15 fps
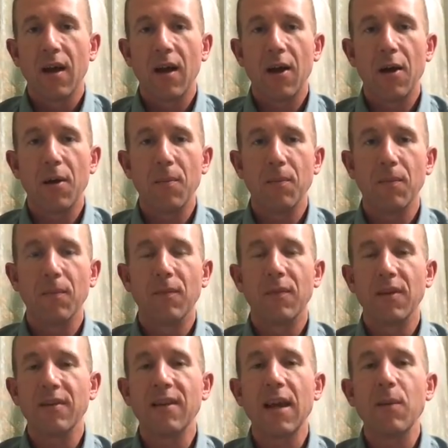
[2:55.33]

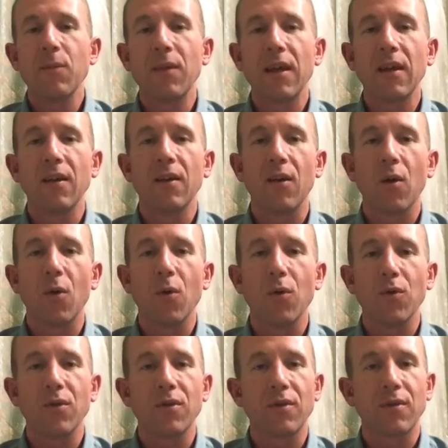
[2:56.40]
The same thing
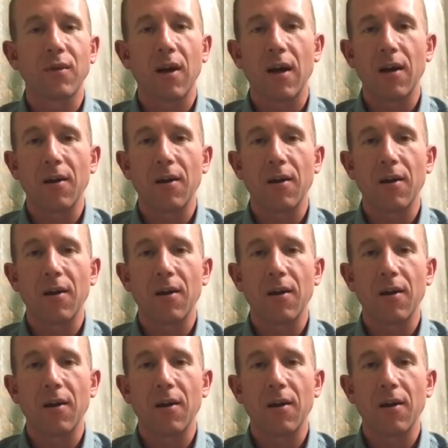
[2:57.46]
goes,